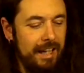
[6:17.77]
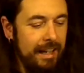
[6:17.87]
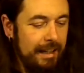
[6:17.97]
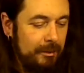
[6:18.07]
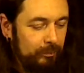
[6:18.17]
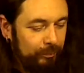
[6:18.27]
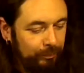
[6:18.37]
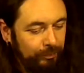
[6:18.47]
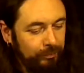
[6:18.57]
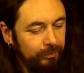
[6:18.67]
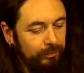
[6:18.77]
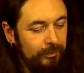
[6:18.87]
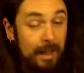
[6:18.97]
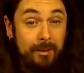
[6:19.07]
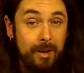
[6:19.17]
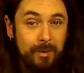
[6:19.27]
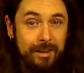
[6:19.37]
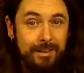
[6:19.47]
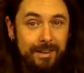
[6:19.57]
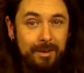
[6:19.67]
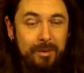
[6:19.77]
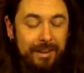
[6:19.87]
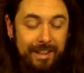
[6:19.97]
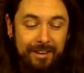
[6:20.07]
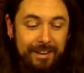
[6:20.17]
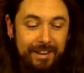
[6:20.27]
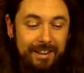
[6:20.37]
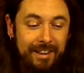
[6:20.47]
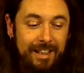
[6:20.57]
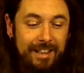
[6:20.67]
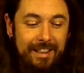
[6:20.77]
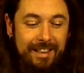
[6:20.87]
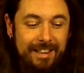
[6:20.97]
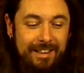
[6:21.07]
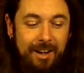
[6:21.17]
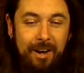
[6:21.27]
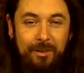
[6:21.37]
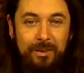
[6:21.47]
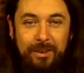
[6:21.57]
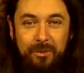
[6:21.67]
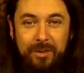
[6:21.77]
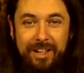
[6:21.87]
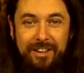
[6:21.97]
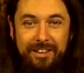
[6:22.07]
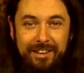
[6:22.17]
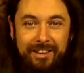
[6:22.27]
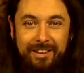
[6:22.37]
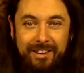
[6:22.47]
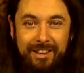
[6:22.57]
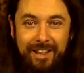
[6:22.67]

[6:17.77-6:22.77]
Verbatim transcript: Um, I'm never going to talk about that on here. That's just awkward and weird and